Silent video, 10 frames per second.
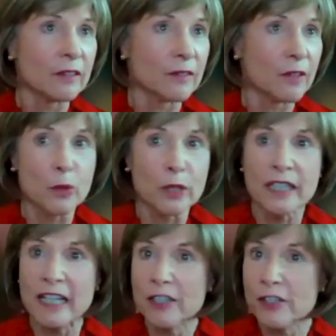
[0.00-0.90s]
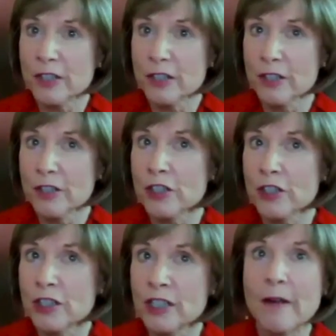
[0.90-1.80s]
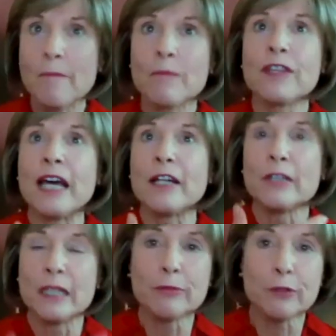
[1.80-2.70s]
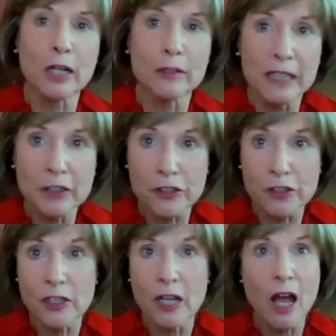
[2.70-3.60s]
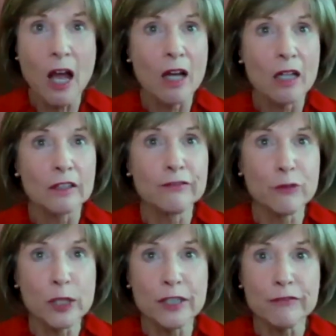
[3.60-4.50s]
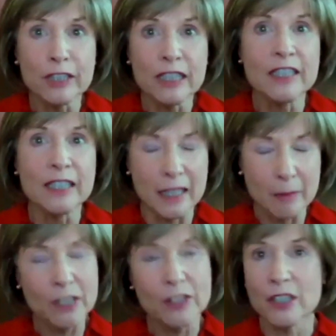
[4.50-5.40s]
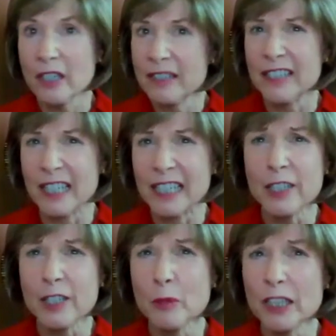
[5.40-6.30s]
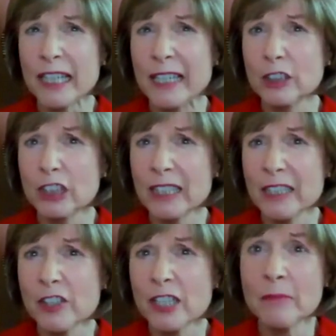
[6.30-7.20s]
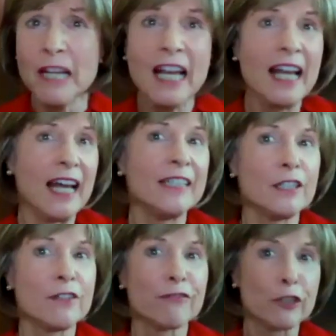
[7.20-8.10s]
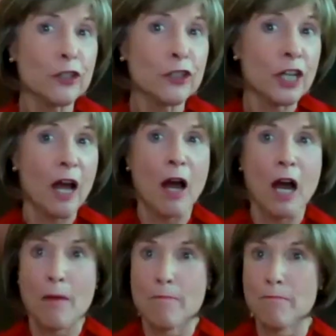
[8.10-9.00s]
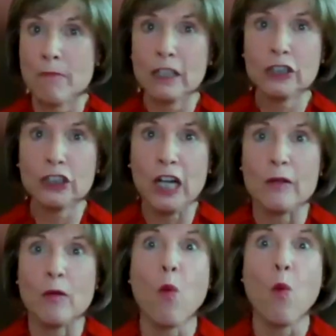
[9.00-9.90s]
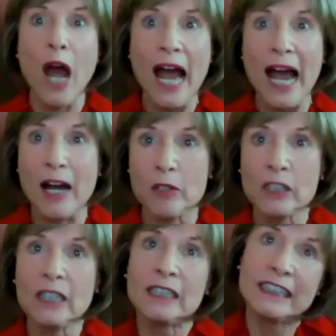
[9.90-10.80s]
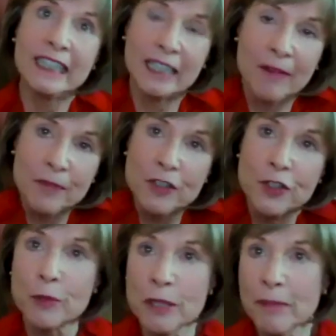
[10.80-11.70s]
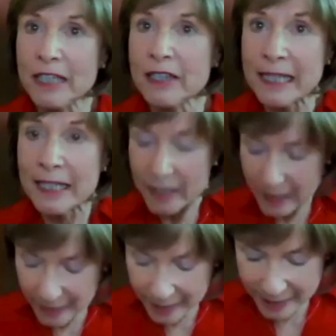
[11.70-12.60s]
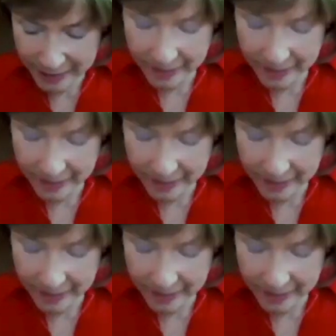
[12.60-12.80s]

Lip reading: court cases that are in progress, the 4 different indictments, 91 counts against him, and his first mugshot. Wow. Yeah. So we might think he